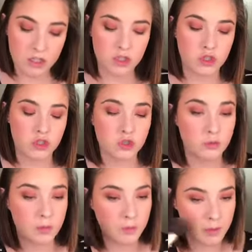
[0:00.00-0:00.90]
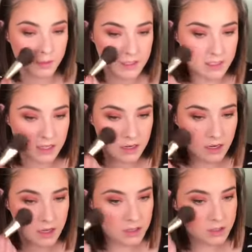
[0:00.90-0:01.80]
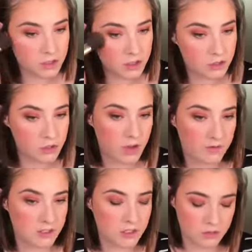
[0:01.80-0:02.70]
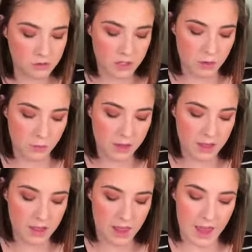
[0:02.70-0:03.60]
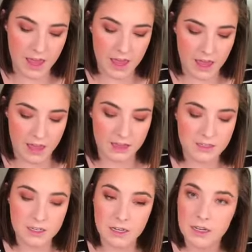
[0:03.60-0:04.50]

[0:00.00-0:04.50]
super pigmented, so you do have to use a really light hand.